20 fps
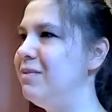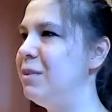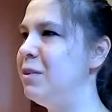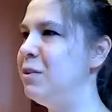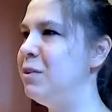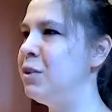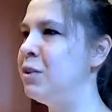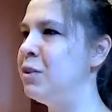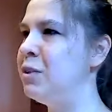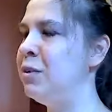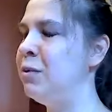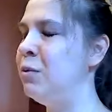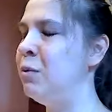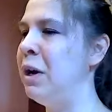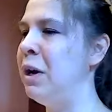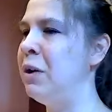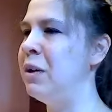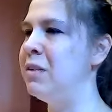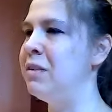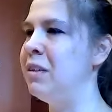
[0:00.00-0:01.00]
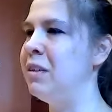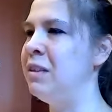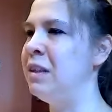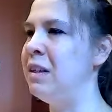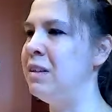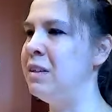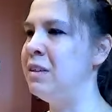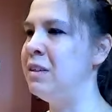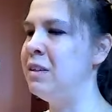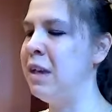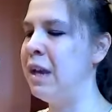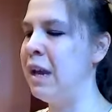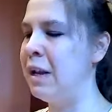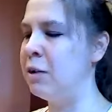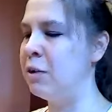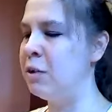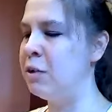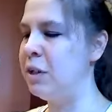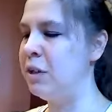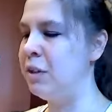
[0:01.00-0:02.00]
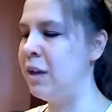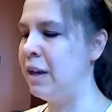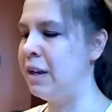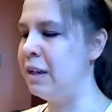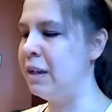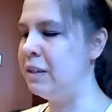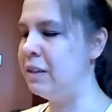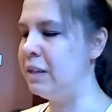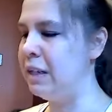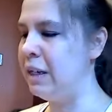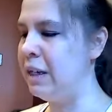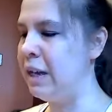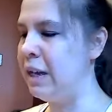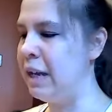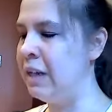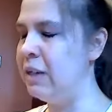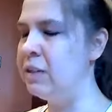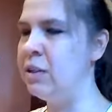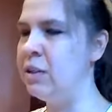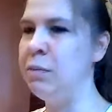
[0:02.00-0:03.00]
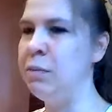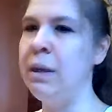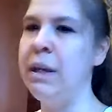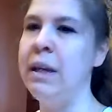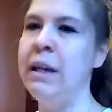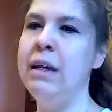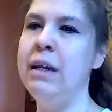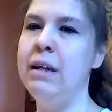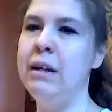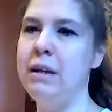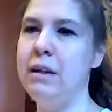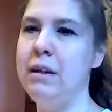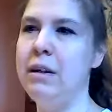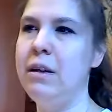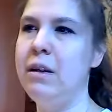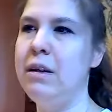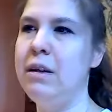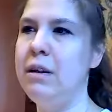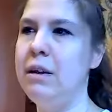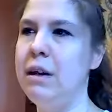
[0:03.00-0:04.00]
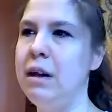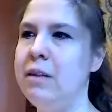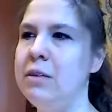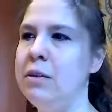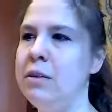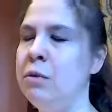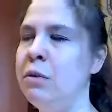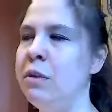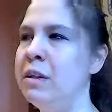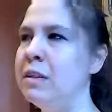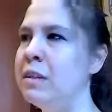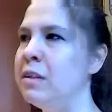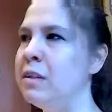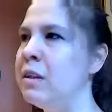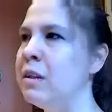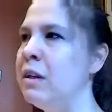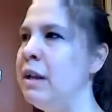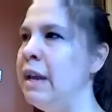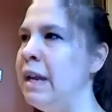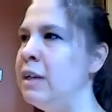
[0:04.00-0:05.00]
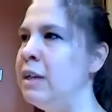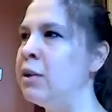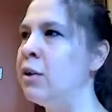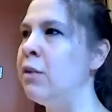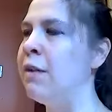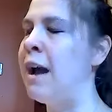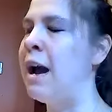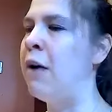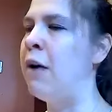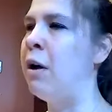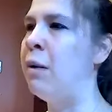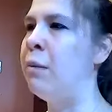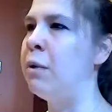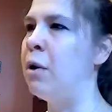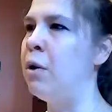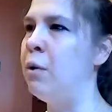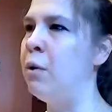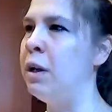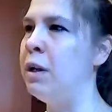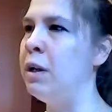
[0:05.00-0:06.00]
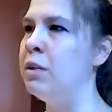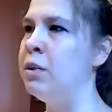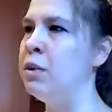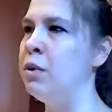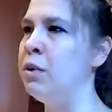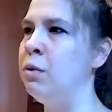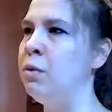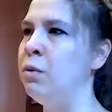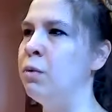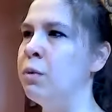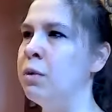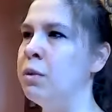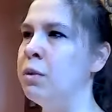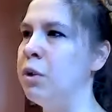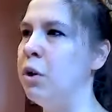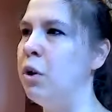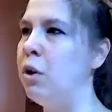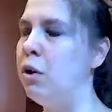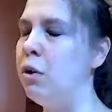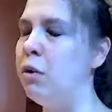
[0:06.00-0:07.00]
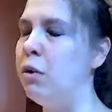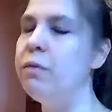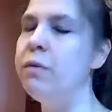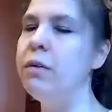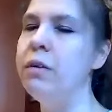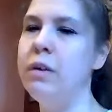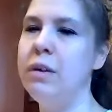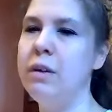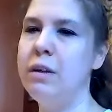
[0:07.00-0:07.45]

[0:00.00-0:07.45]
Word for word: It's just an awareness that this is the energy that is innate to me. And so this is the nature of how I'm going to resolve